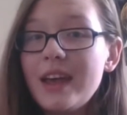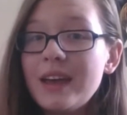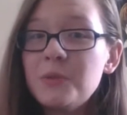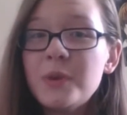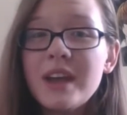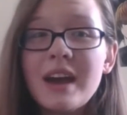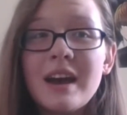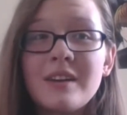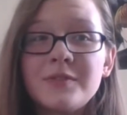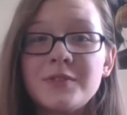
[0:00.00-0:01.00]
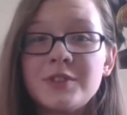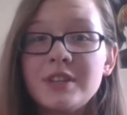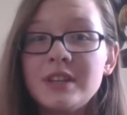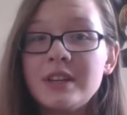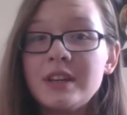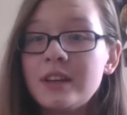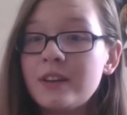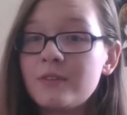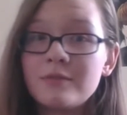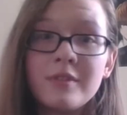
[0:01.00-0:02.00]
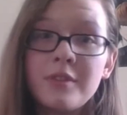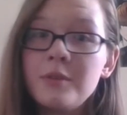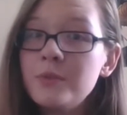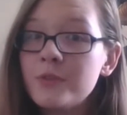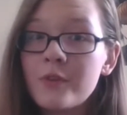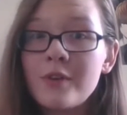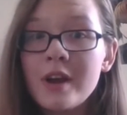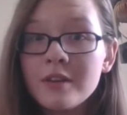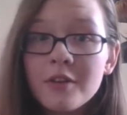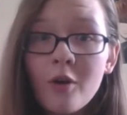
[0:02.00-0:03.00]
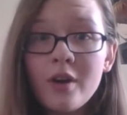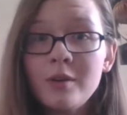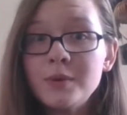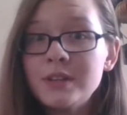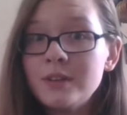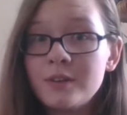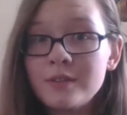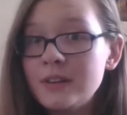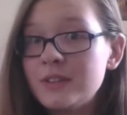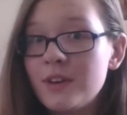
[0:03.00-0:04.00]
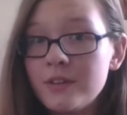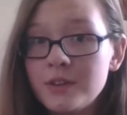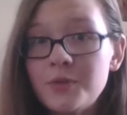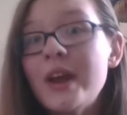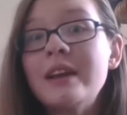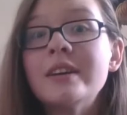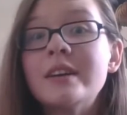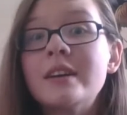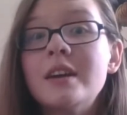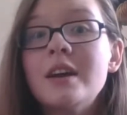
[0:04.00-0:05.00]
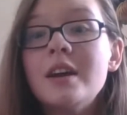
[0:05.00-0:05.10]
we have seen the move of Ren and Nora, we already saw in the trailer.